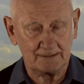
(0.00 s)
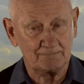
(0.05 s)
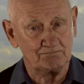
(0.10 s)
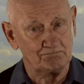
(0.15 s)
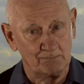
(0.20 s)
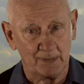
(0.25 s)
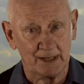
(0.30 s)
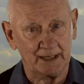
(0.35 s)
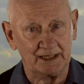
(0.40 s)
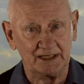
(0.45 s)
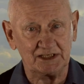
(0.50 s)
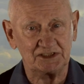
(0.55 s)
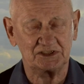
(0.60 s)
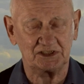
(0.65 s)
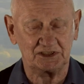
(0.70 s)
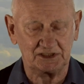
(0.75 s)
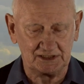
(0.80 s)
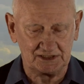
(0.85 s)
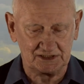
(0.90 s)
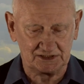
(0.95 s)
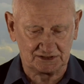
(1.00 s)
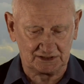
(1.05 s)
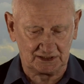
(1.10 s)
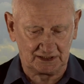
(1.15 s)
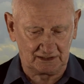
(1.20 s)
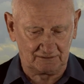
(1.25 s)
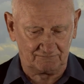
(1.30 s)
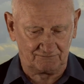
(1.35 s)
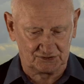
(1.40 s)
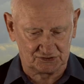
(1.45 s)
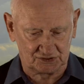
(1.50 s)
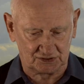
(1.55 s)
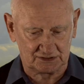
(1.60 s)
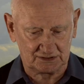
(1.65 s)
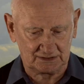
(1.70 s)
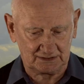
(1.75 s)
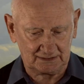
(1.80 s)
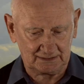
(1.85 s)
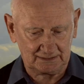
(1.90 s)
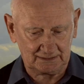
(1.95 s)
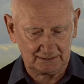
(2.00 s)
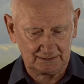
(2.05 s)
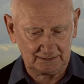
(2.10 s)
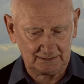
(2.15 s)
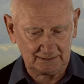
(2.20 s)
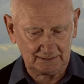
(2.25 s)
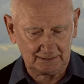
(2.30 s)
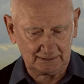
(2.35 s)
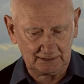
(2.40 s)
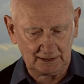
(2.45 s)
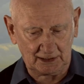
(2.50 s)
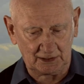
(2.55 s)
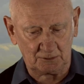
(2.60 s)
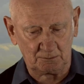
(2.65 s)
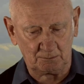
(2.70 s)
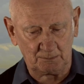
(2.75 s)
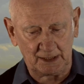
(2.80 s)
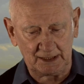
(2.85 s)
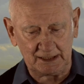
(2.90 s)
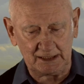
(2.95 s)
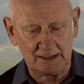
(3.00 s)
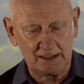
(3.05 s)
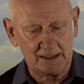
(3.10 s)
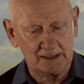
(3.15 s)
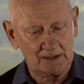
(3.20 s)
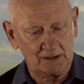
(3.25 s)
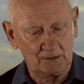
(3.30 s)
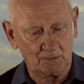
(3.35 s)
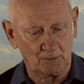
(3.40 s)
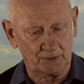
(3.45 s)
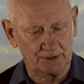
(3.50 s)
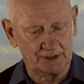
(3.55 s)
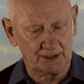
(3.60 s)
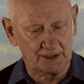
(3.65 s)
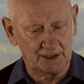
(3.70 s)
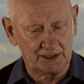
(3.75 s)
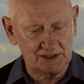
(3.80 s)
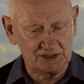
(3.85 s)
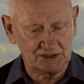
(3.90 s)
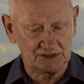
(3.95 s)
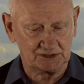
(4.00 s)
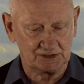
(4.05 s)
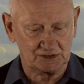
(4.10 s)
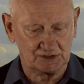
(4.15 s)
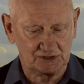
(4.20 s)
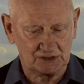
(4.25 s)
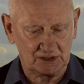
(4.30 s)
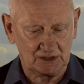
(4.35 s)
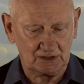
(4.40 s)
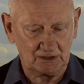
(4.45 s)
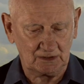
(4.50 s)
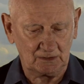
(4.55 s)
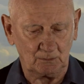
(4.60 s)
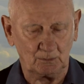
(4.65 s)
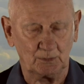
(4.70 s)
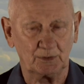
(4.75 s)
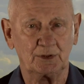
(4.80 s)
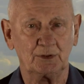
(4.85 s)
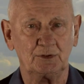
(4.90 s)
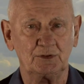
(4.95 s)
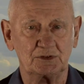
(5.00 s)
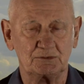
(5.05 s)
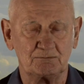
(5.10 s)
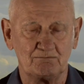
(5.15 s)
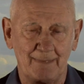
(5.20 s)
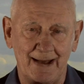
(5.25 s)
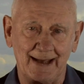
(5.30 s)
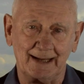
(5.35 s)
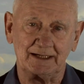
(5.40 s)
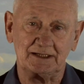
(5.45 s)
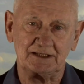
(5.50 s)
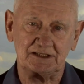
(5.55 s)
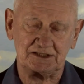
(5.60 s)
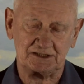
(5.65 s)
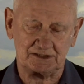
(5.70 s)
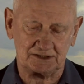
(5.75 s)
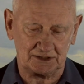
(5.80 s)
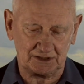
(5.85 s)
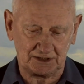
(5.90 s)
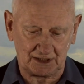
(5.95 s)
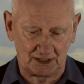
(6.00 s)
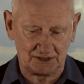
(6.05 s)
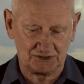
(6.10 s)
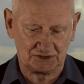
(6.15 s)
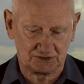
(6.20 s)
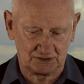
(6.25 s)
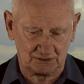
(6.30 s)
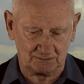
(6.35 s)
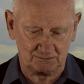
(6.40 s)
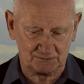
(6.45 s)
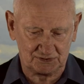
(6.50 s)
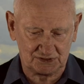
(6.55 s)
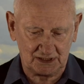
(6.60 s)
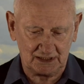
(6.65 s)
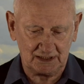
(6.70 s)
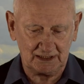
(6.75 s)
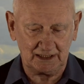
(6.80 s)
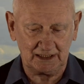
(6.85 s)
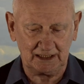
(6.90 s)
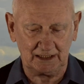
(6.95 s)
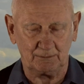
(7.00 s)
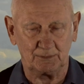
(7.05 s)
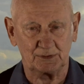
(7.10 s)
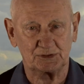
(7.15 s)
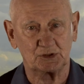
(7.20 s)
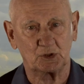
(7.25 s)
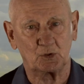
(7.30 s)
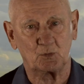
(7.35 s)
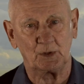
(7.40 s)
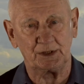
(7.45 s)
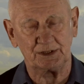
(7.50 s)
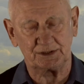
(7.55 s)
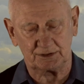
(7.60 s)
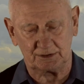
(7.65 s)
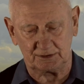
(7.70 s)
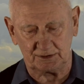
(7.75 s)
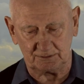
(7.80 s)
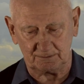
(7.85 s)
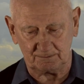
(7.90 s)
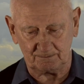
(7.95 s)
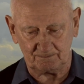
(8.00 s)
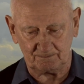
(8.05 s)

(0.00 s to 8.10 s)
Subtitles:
Many cities did he visit, and many were the nations with whose manners and customs he was acquainted.